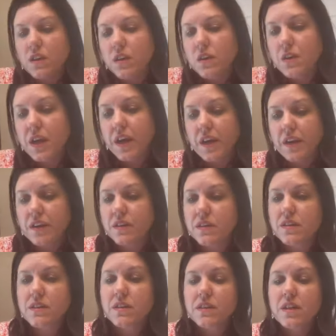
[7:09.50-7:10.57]
Okay,
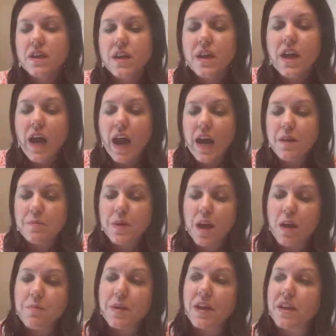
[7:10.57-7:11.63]
I am
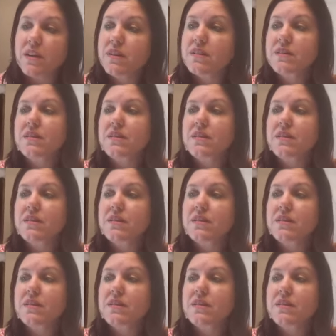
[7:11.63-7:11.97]
coming.